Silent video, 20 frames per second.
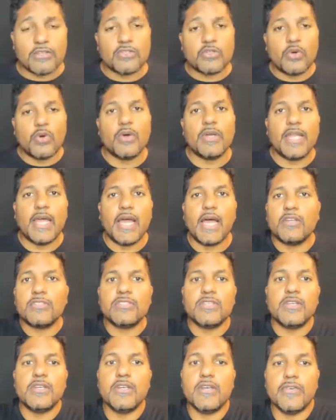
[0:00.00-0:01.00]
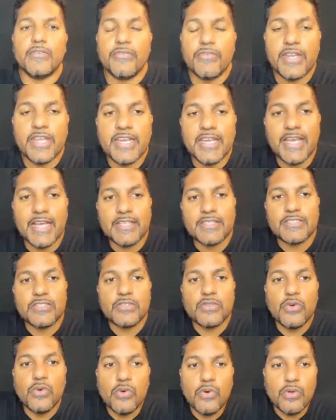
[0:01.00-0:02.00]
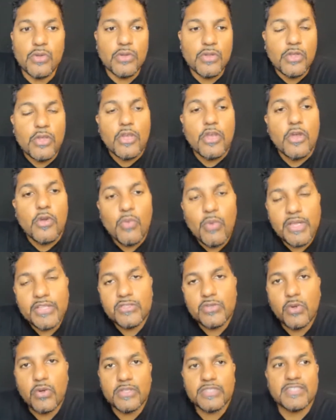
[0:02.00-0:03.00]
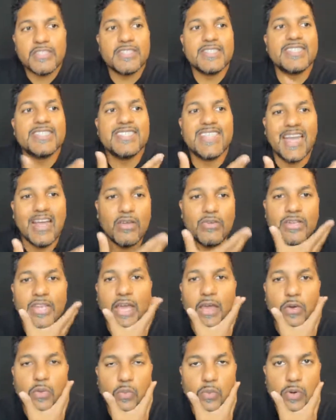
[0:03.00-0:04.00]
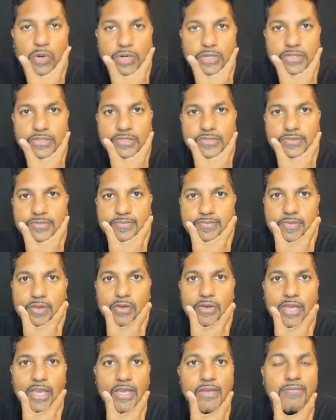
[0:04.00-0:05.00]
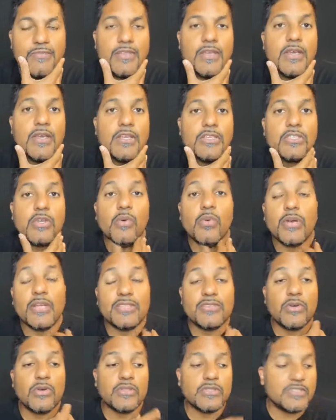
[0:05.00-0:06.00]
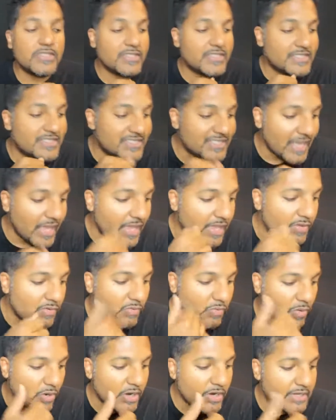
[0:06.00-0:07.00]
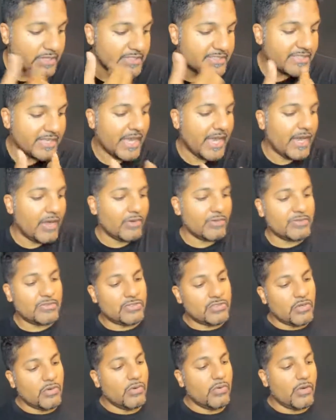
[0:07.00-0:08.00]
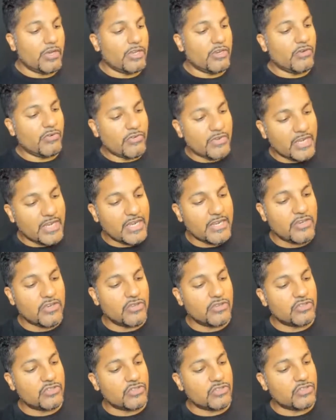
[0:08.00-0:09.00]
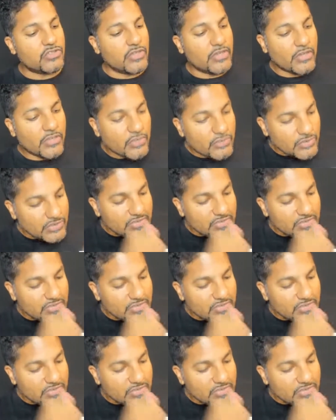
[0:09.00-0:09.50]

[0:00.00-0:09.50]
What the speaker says: taught how to read at school, we're taught to sound out words, okay? So we're taught to say words out. So when you read, you're